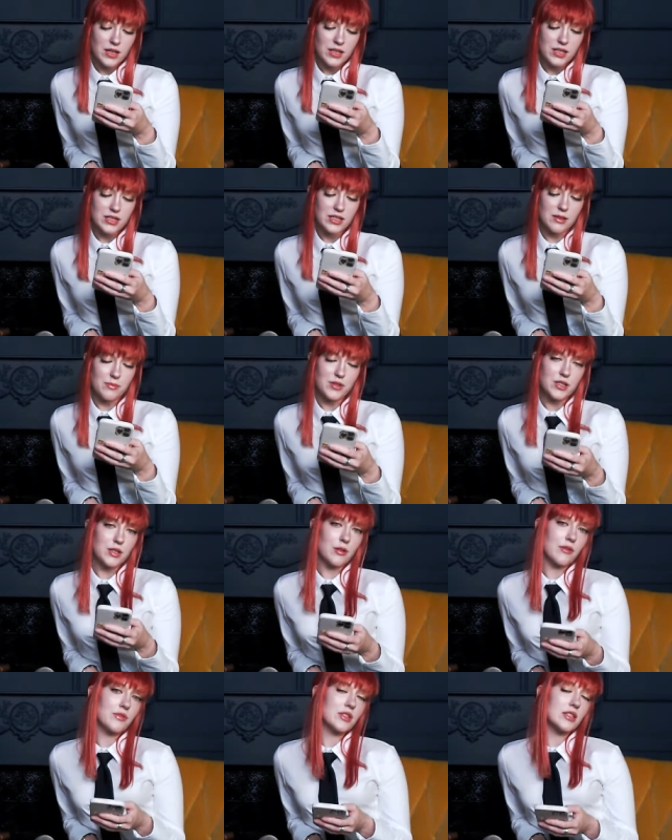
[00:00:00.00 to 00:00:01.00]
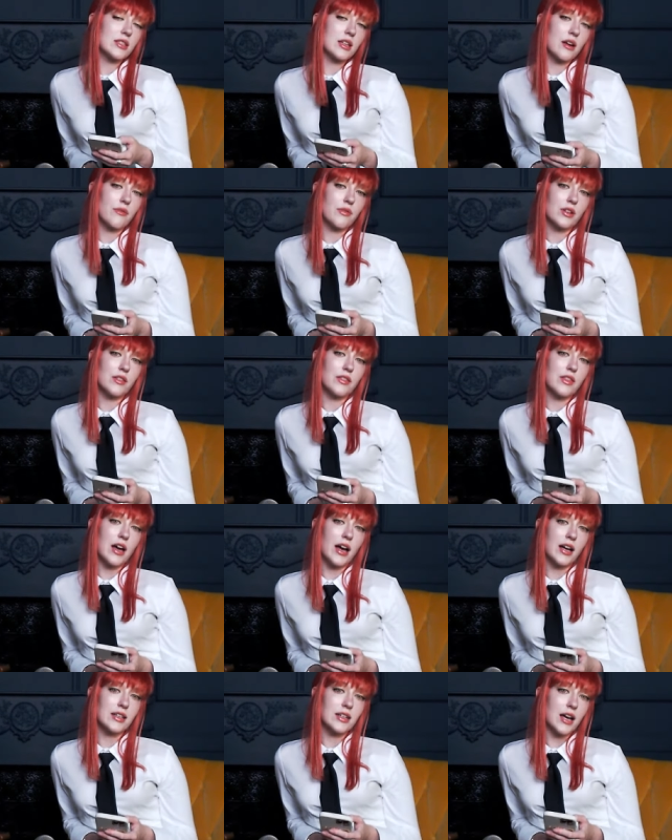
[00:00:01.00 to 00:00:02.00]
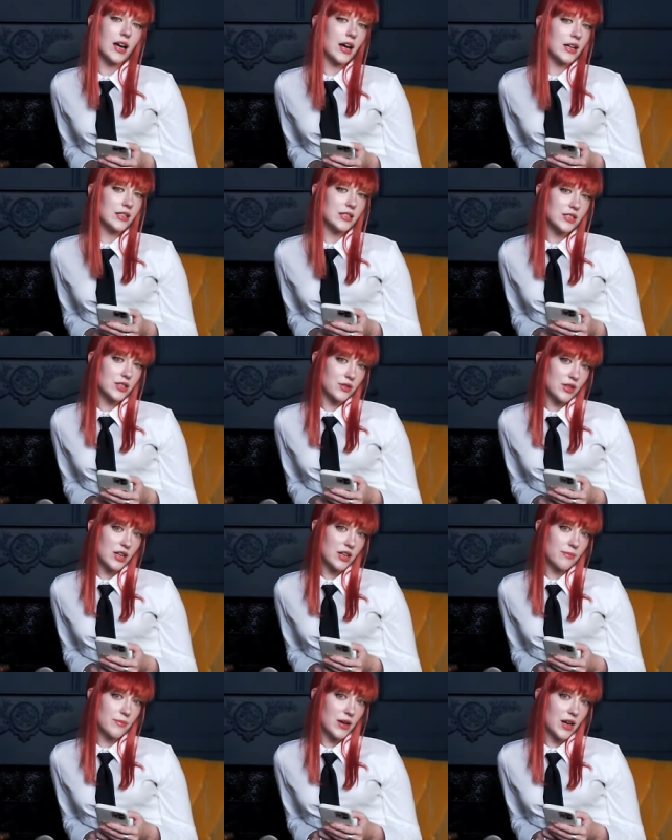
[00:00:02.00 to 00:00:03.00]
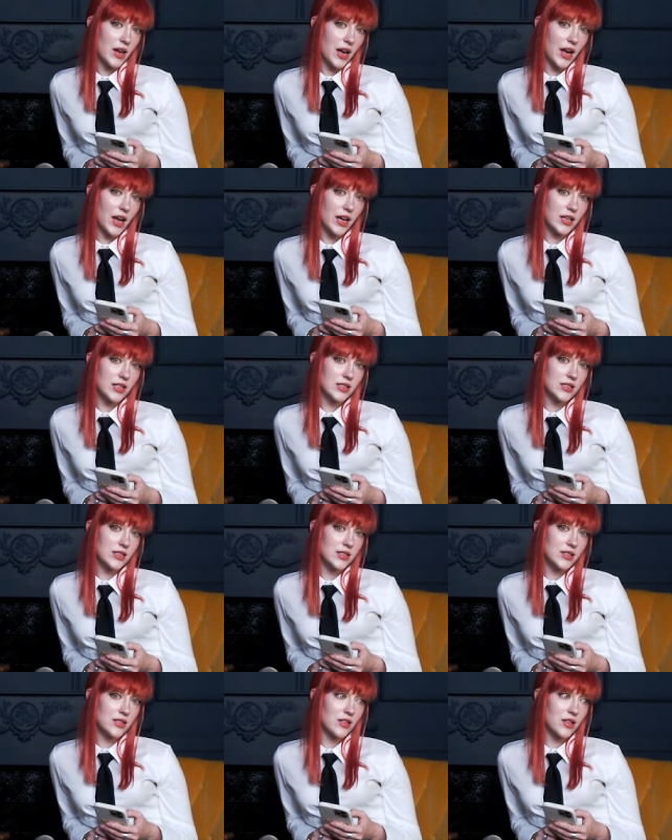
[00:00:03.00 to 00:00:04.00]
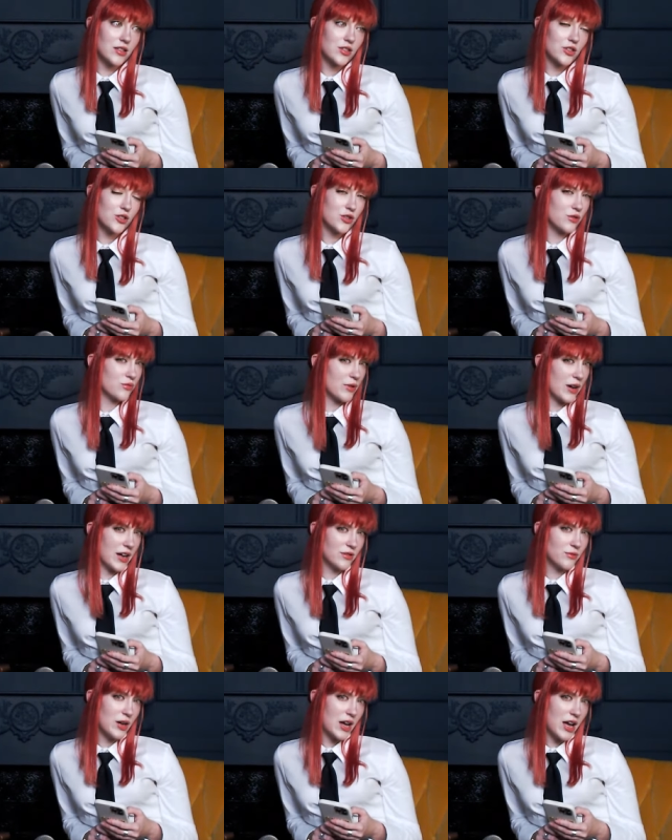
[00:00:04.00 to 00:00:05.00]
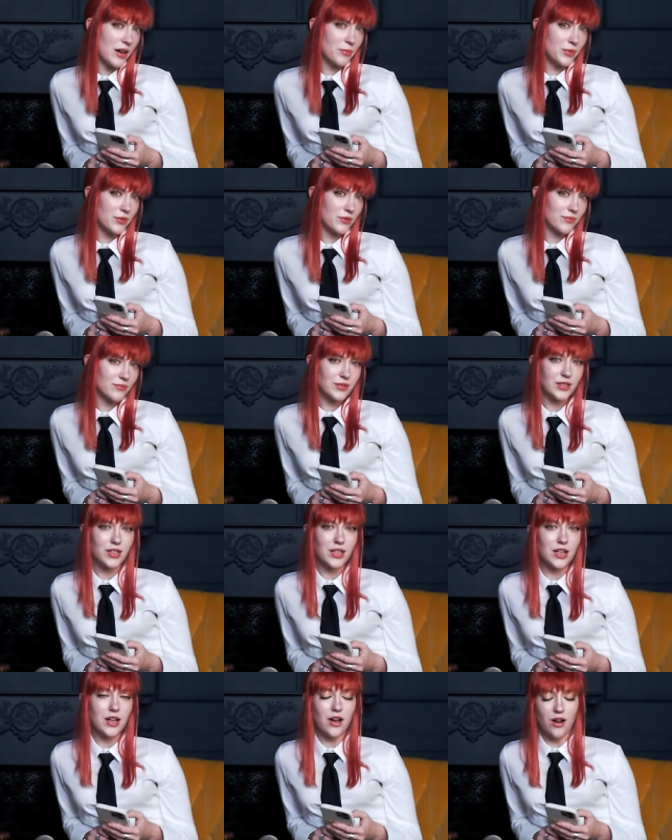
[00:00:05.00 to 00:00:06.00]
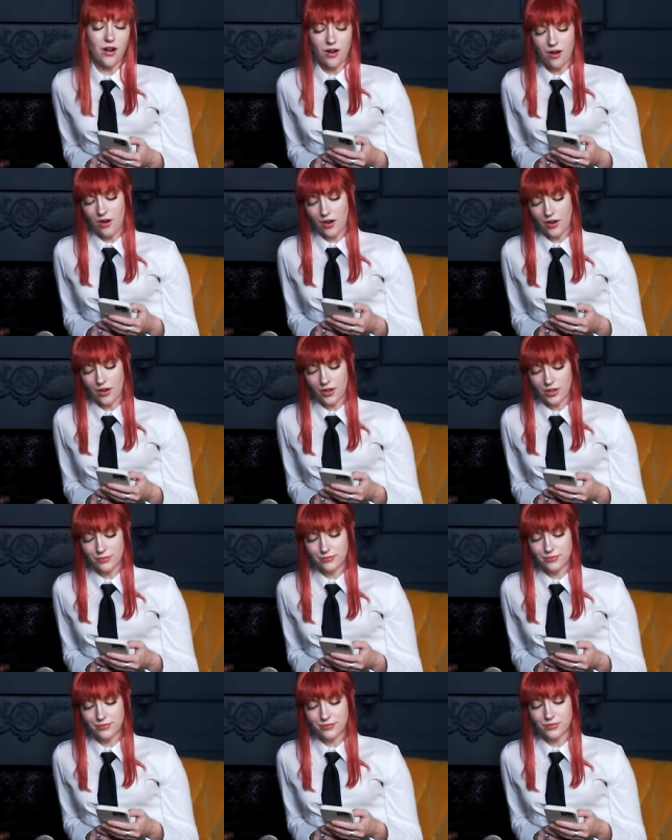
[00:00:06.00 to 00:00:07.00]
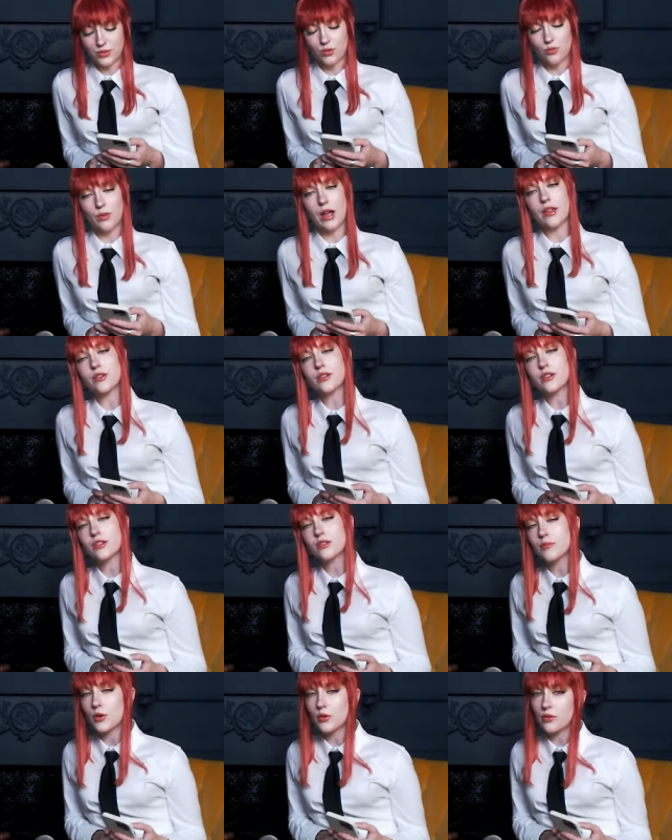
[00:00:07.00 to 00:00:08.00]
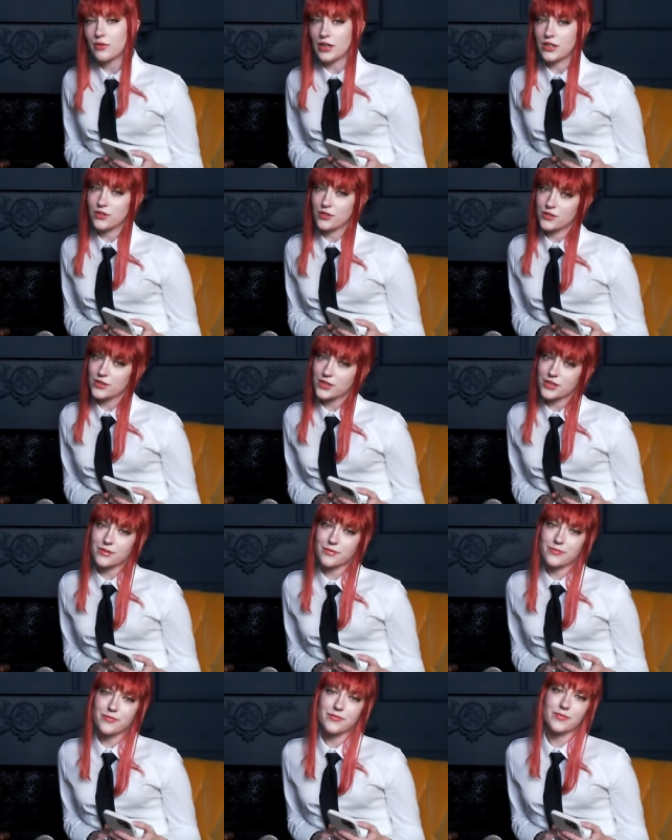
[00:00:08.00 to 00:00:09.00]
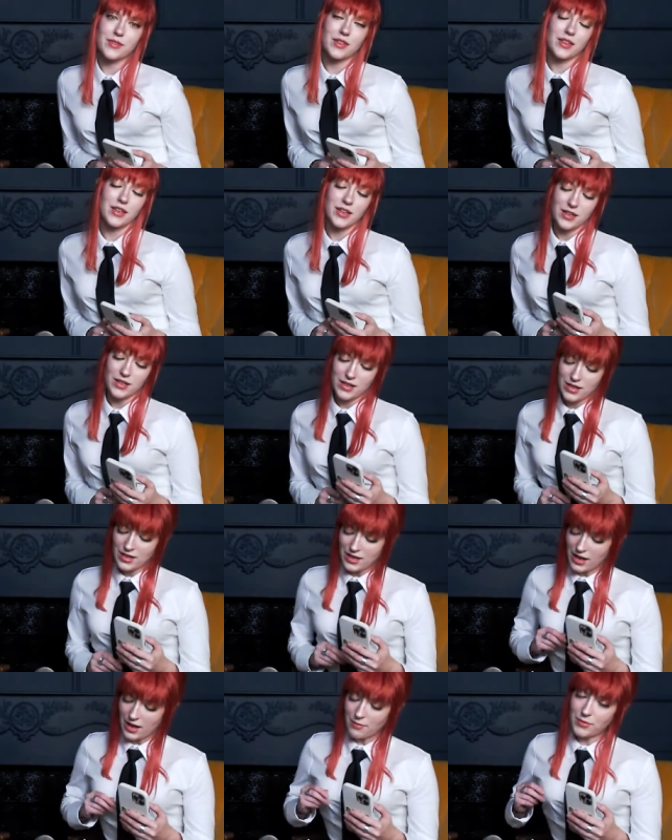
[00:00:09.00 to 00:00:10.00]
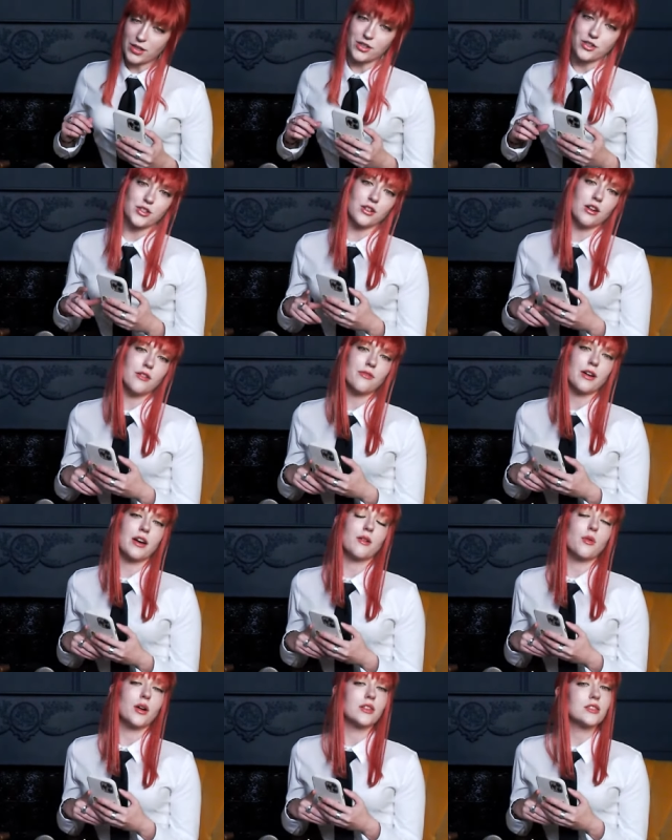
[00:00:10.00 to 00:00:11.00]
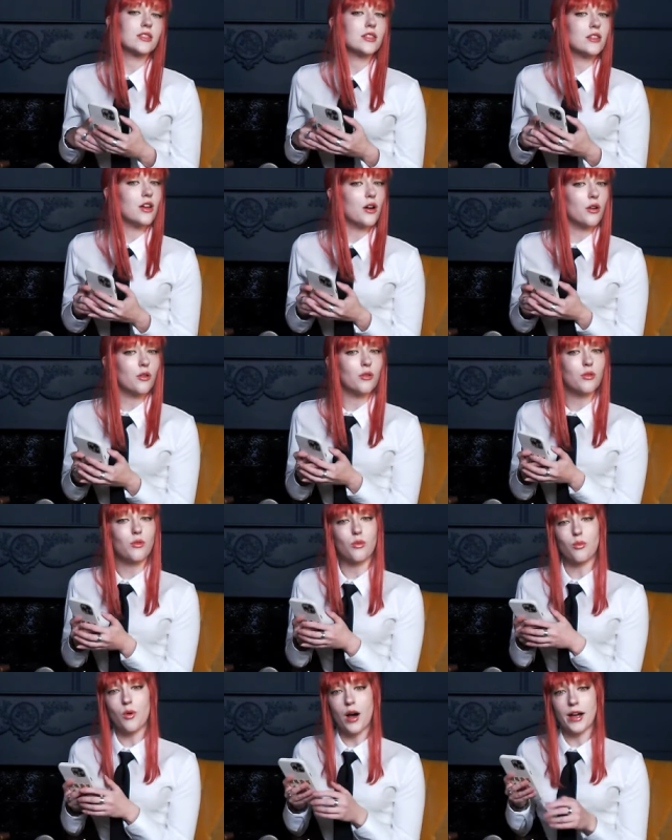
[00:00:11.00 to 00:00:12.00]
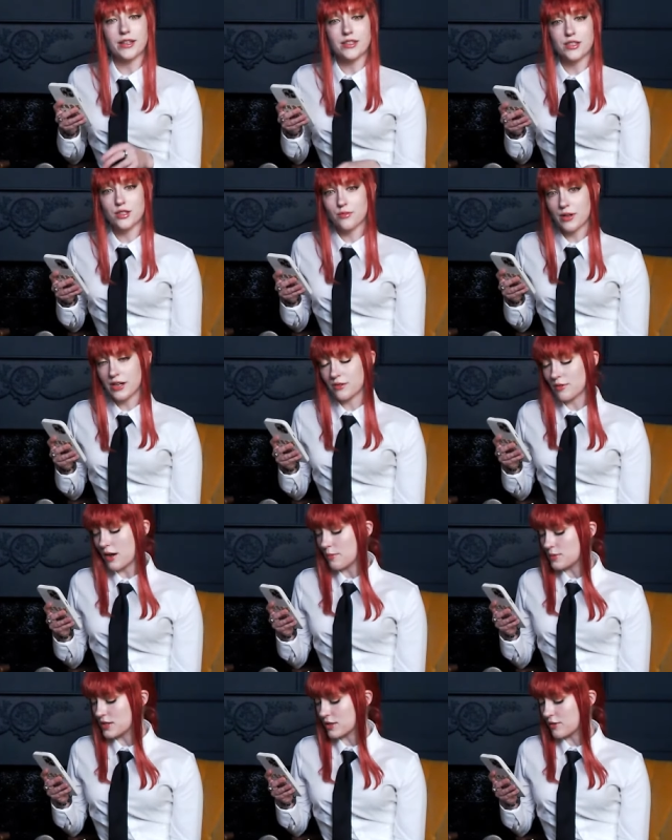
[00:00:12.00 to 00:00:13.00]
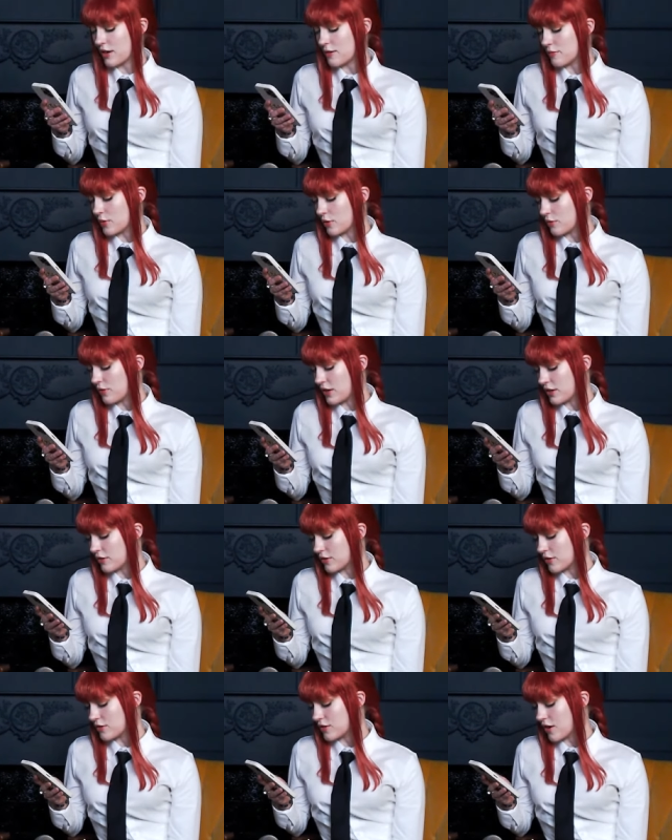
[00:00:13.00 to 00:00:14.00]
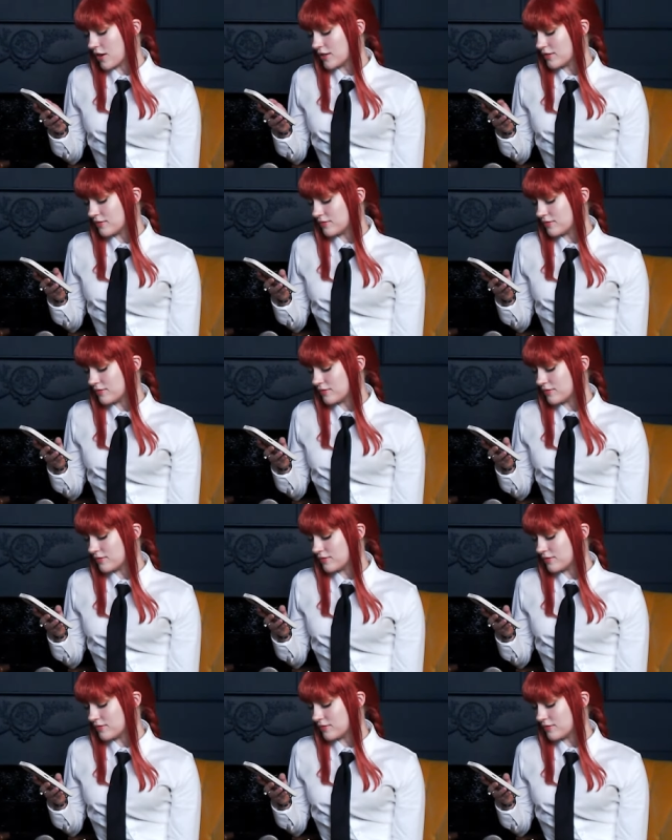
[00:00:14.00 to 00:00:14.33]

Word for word: He seems to have discovered that ice cream and Saran Wrap are rather good motivators. I'm not sure if I want to know why Saran Wrap's a great motivator or not,